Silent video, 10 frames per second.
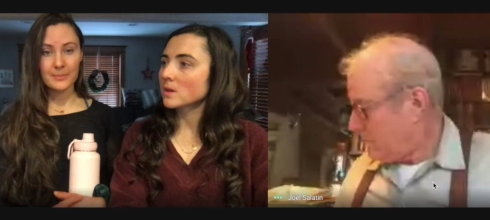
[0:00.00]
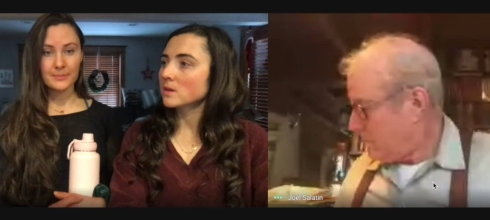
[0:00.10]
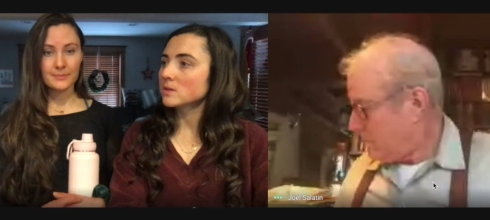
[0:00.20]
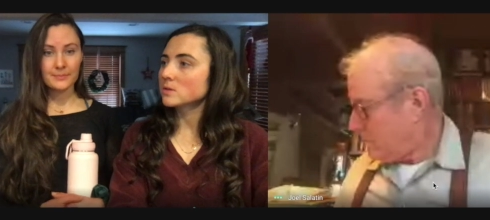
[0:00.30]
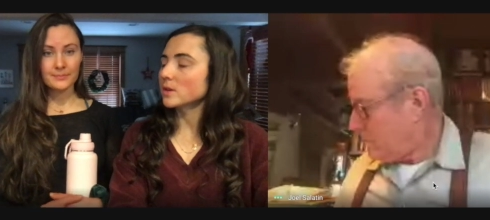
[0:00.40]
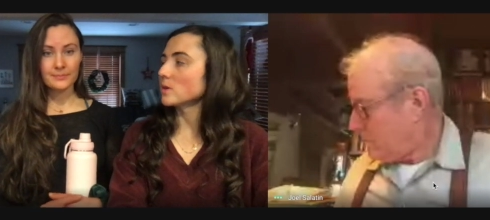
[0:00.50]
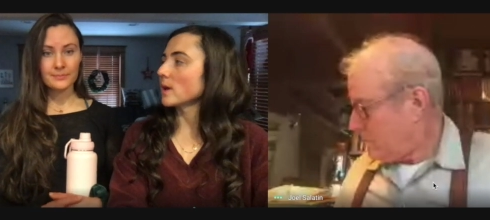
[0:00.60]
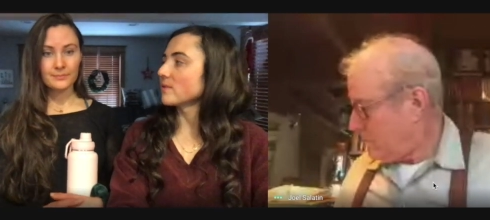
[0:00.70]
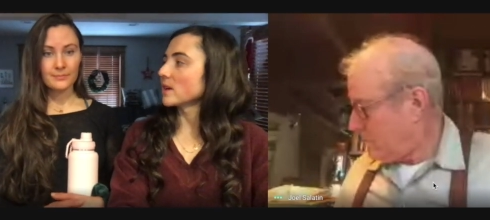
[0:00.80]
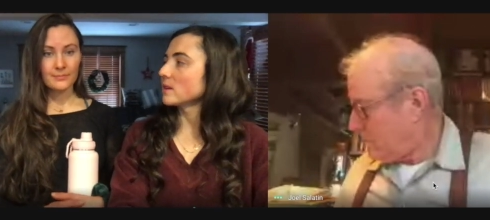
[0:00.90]
Speaker 1: So, how do you have
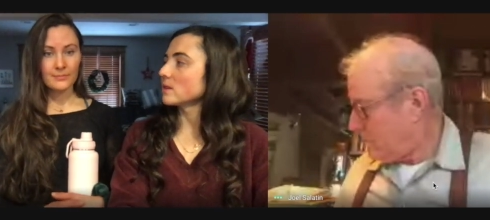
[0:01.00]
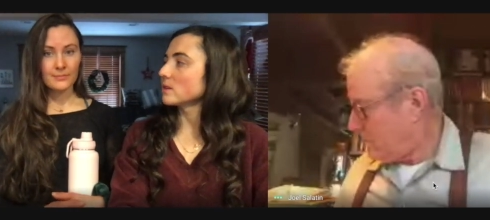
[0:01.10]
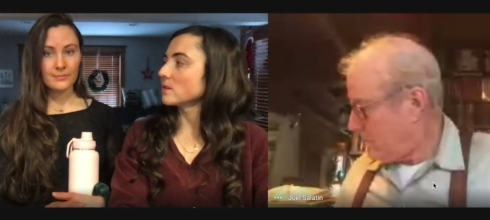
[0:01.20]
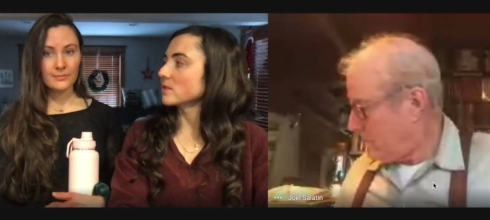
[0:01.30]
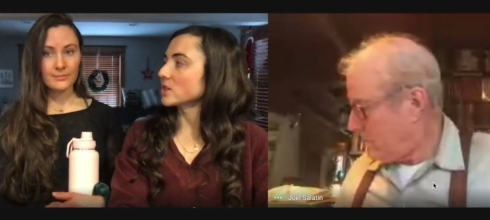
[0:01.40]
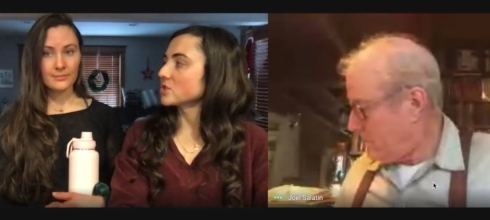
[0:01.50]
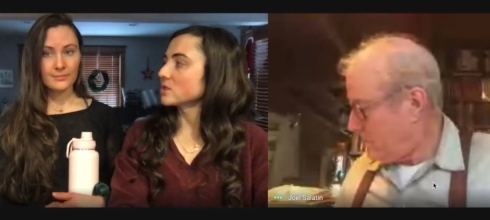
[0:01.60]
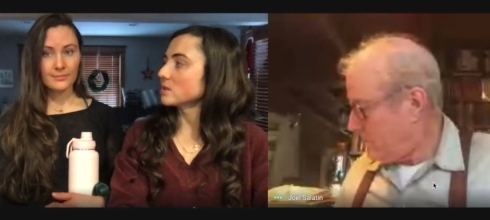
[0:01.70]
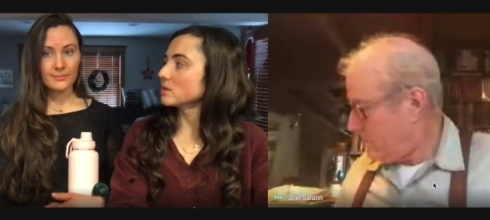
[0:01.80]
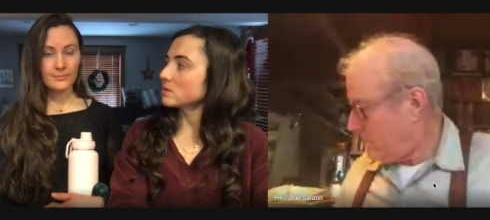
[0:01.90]
that discussion
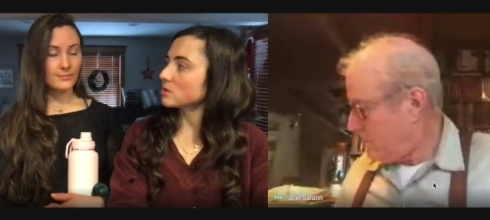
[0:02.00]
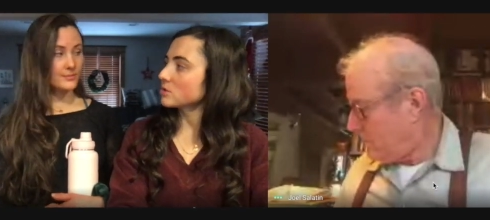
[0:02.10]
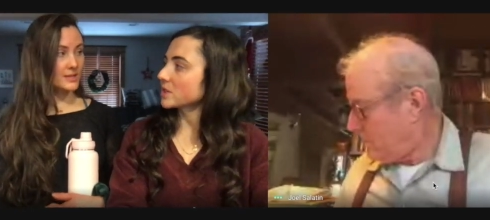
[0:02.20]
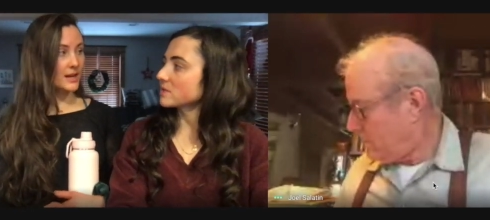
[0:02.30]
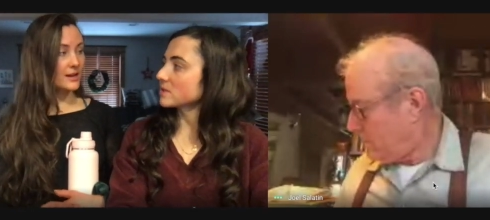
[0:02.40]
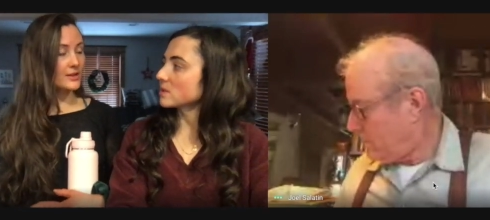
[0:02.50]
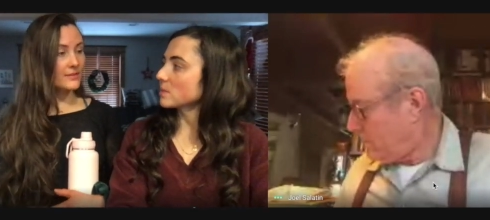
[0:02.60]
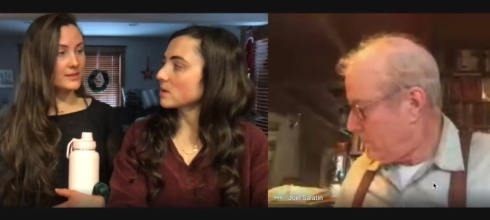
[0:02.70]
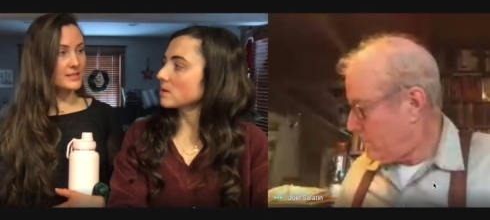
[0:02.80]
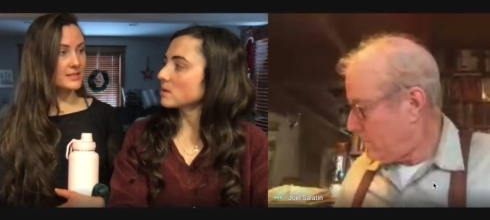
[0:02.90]
to yeah how do you have
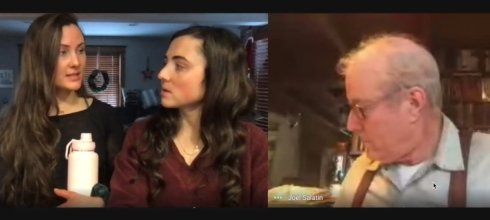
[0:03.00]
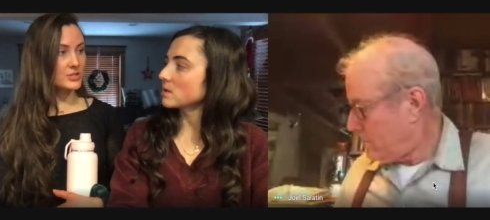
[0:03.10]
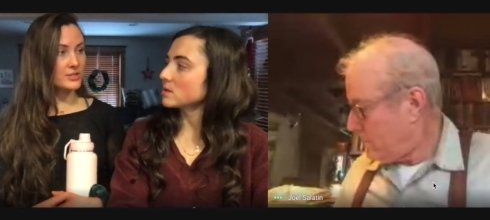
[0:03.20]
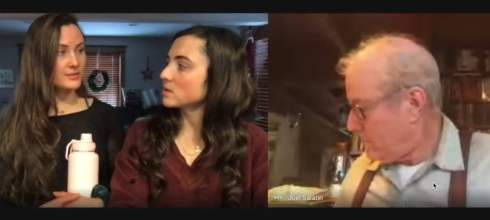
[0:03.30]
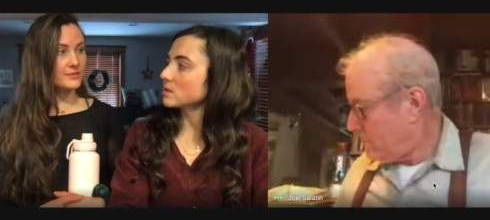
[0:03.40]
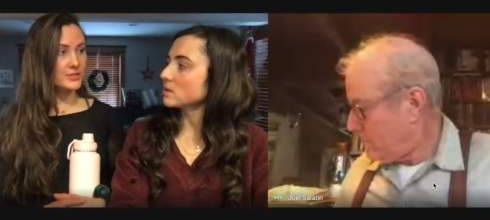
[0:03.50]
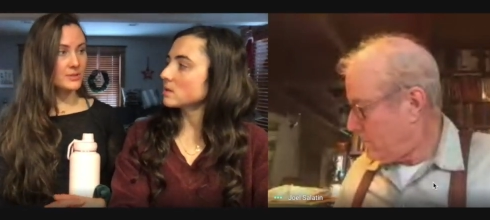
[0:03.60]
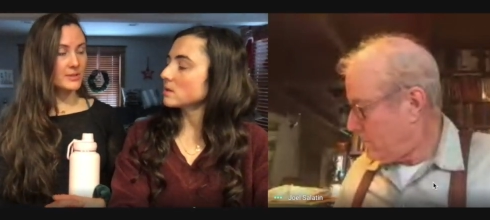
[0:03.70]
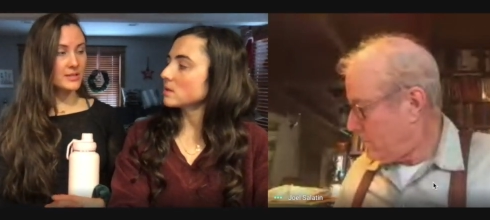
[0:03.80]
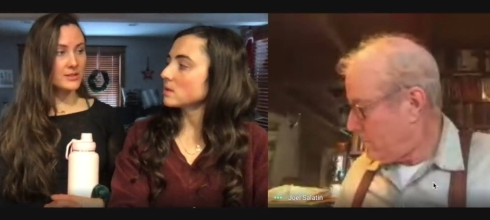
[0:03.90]
Speaker 2: that discussion for
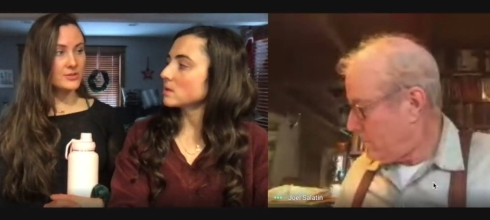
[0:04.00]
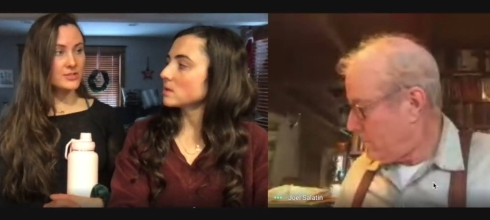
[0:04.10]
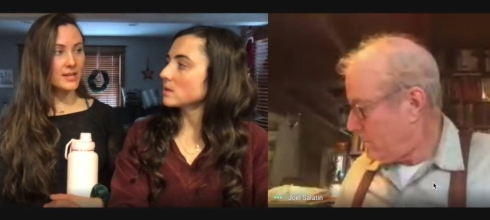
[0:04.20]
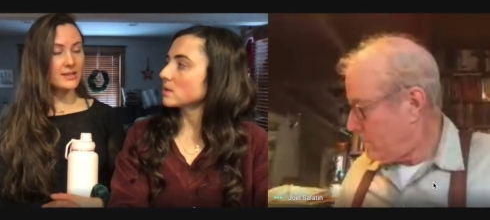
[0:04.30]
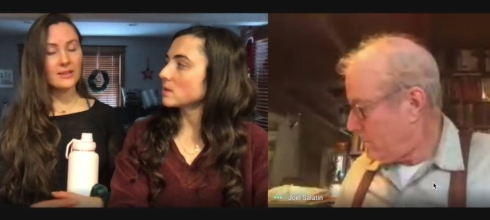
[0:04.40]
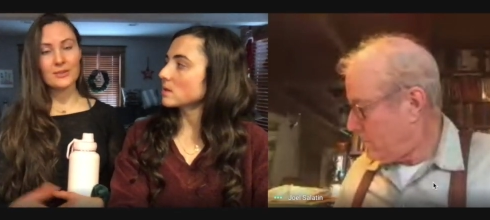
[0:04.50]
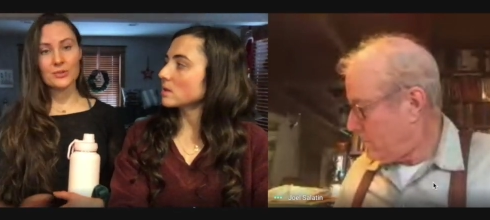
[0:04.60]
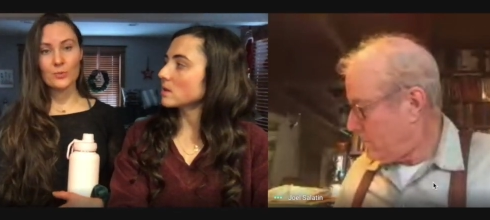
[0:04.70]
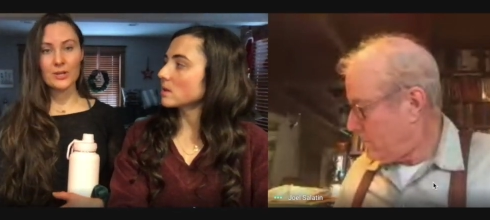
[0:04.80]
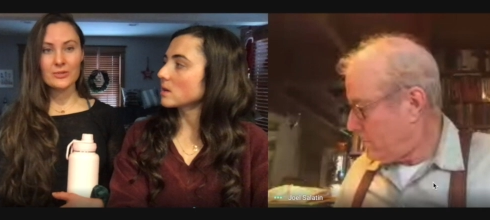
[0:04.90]
somebody to understand and then also
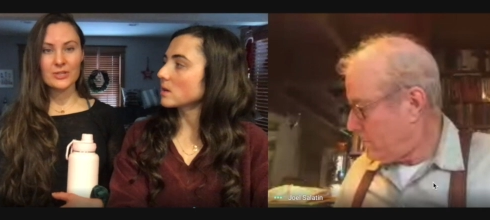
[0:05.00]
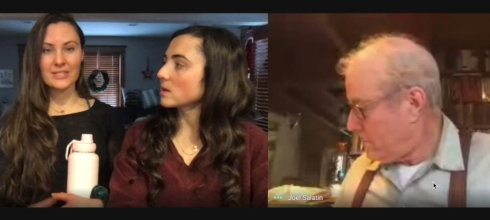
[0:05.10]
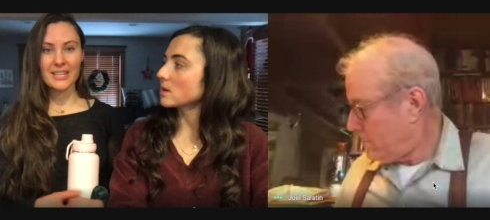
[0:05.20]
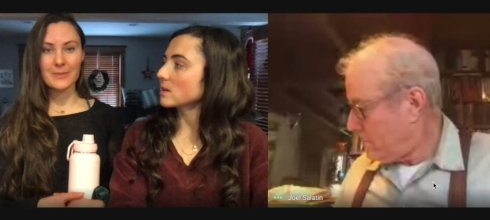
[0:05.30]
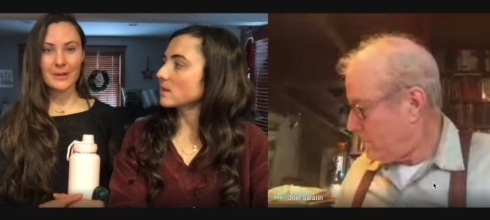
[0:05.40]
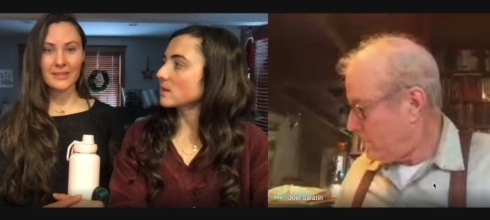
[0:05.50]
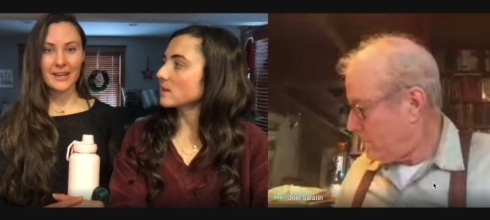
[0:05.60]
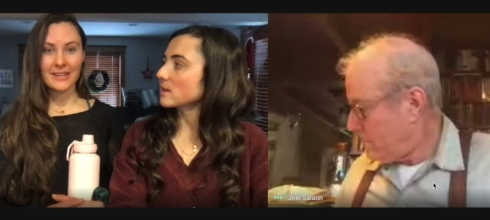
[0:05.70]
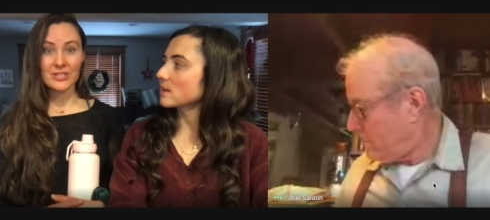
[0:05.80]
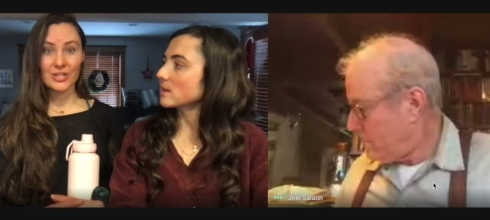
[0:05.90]
what do you just think about that
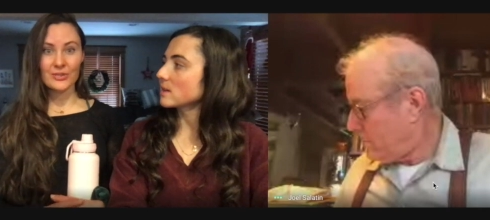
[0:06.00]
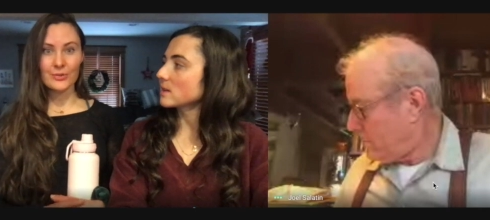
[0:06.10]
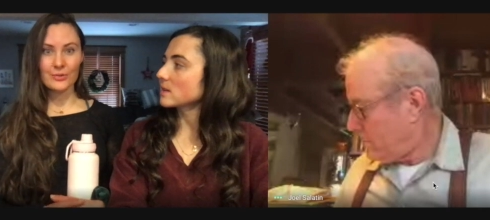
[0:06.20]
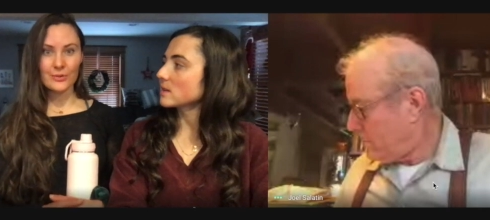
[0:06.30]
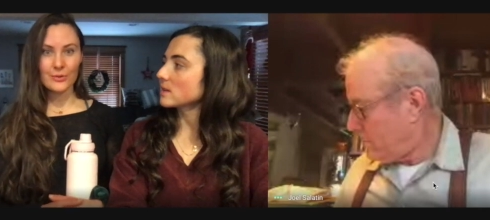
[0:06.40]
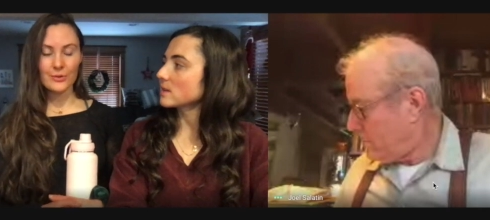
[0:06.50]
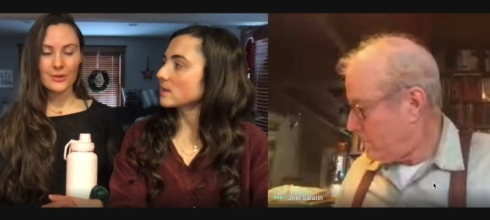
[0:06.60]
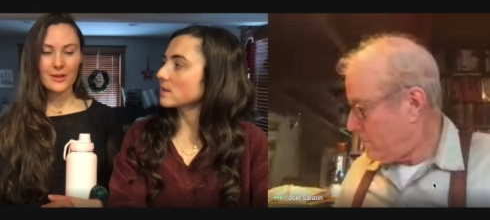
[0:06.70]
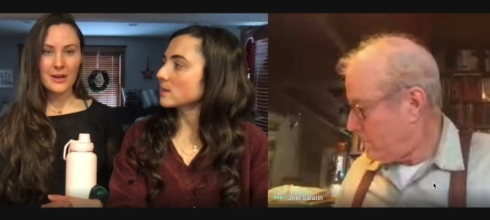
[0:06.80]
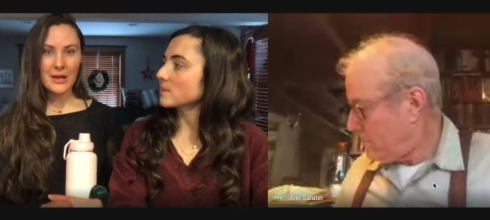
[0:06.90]
in general the whole
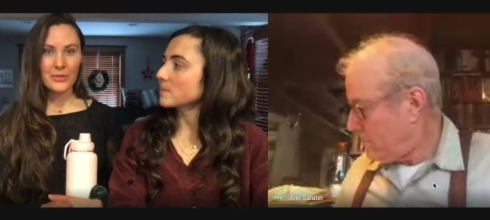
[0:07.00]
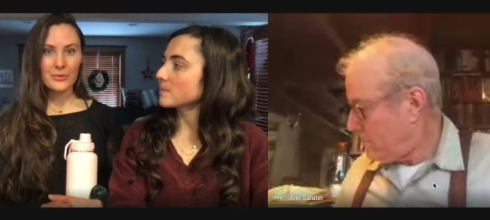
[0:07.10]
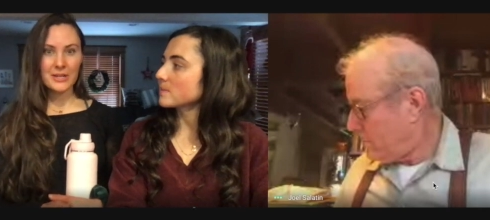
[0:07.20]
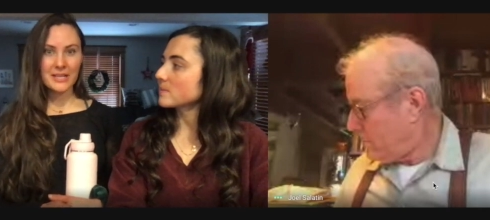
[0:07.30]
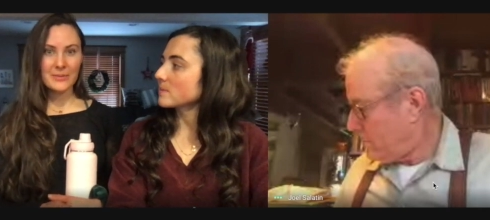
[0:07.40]
3d